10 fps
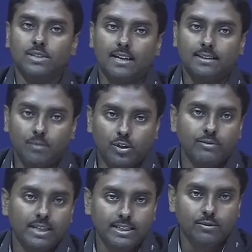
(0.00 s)
are the
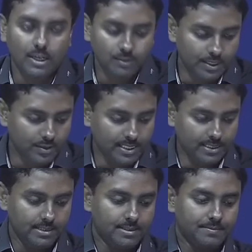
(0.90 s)
motivation why we are doing
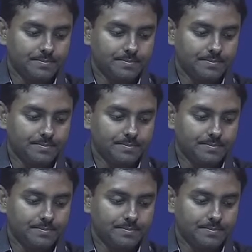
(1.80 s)
this.